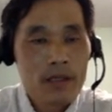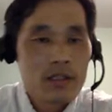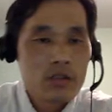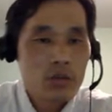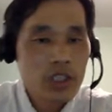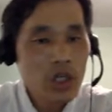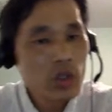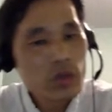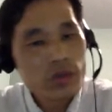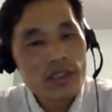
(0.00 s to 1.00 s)
So we
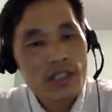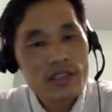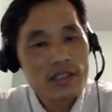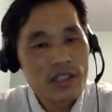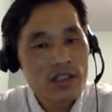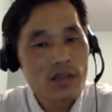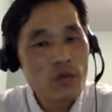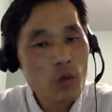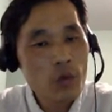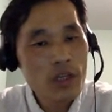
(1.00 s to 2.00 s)
know that the
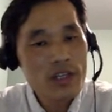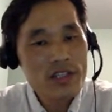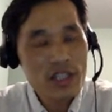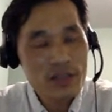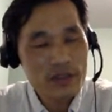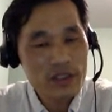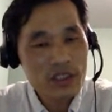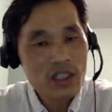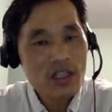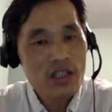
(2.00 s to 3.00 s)
formula is given
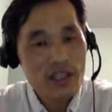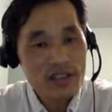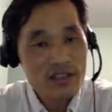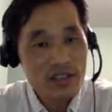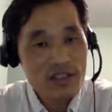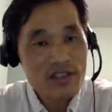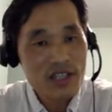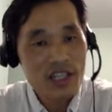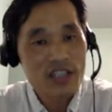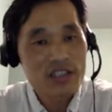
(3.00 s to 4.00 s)
like this,
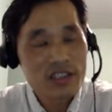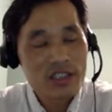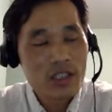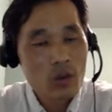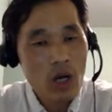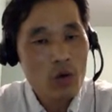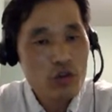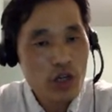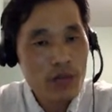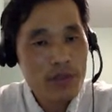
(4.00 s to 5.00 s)
and our
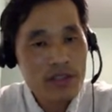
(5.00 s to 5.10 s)
job is